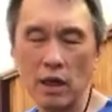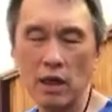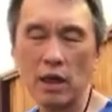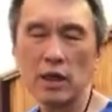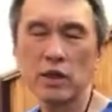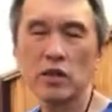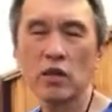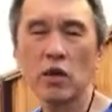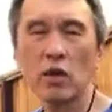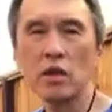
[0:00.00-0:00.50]

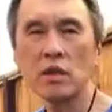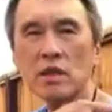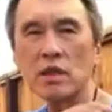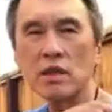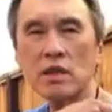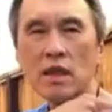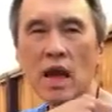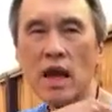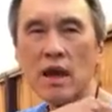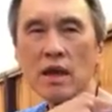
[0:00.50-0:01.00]
it's going to
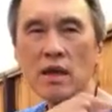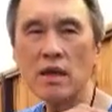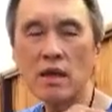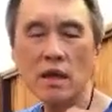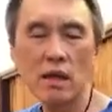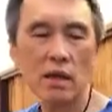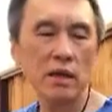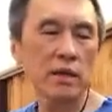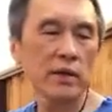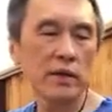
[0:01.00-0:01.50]
stuck
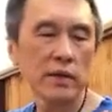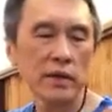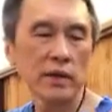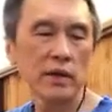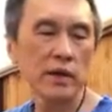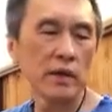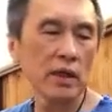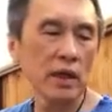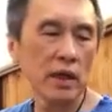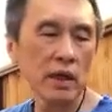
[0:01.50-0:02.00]
here
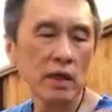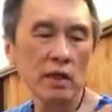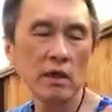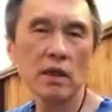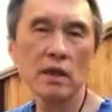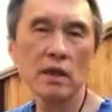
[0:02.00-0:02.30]
in